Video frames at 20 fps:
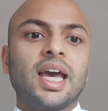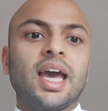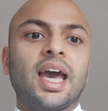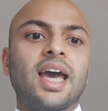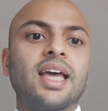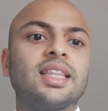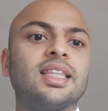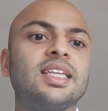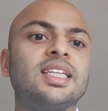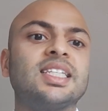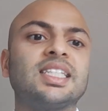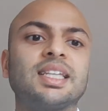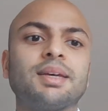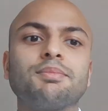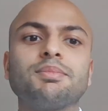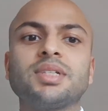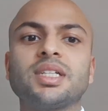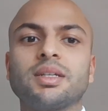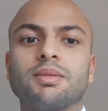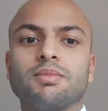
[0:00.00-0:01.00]
and the
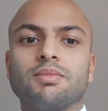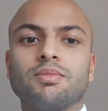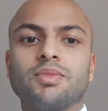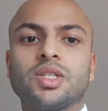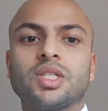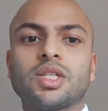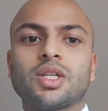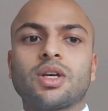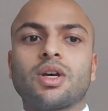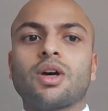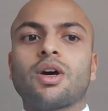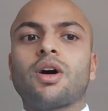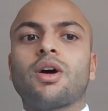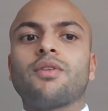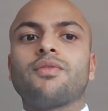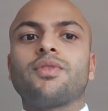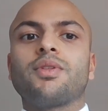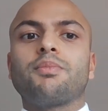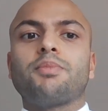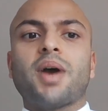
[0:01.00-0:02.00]
symptoms
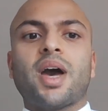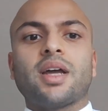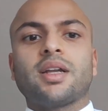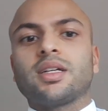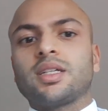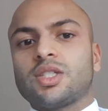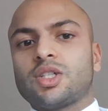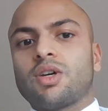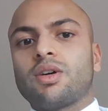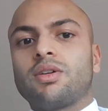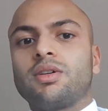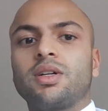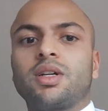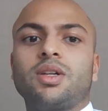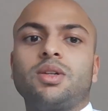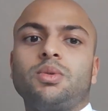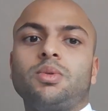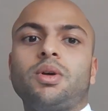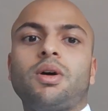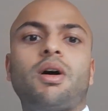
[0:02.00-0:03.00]
of the panic disorder include